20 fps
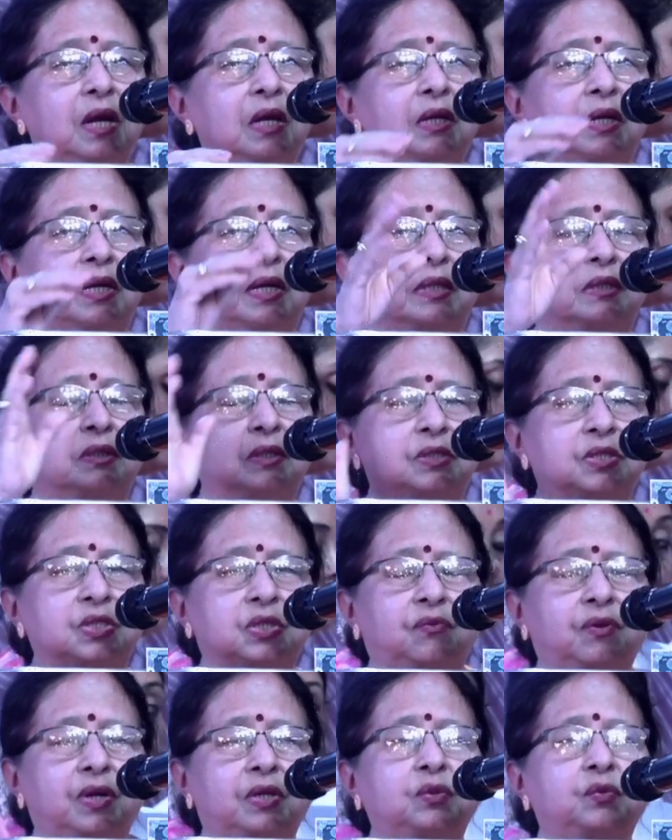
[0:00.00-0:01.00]
Let the
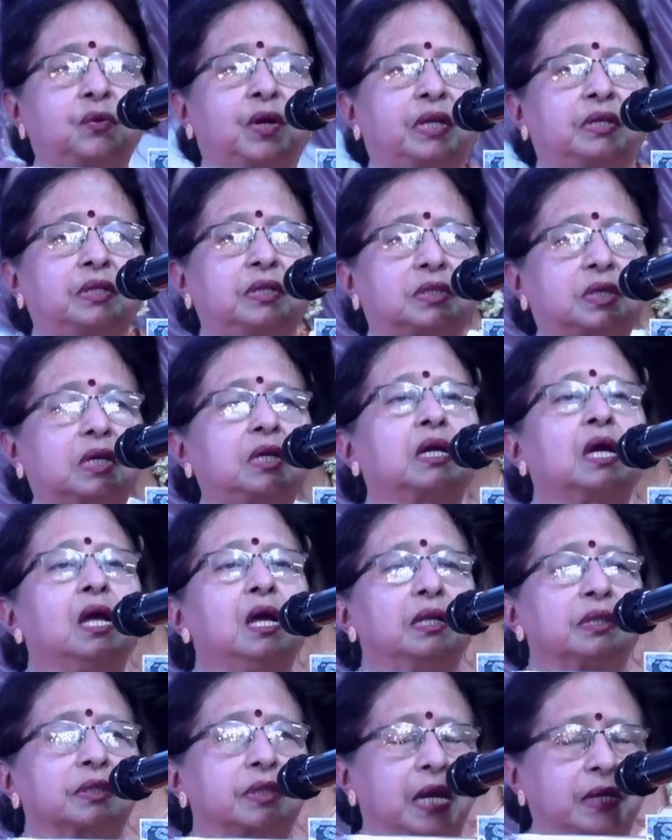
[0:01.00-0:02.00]
children do anything.
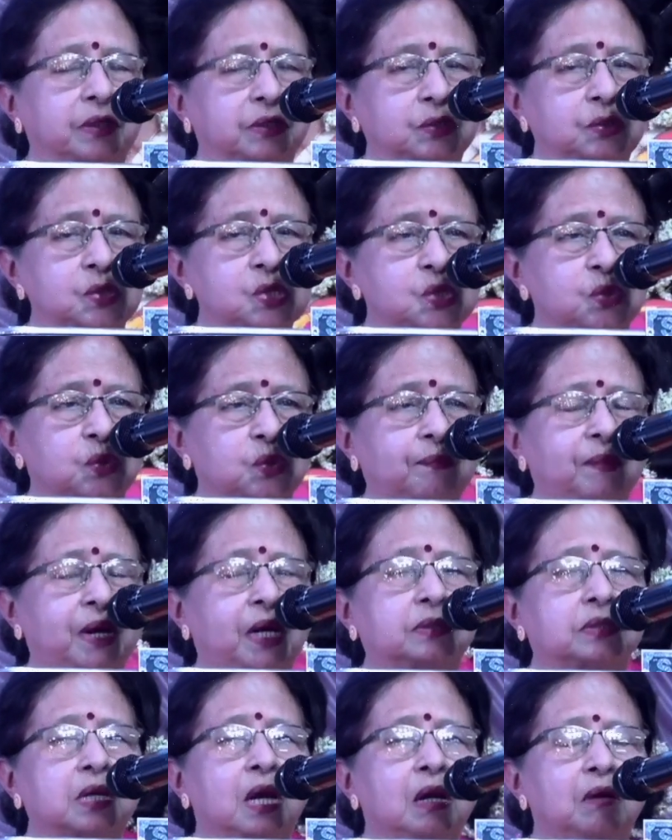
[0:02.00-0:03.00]
Thank you so much.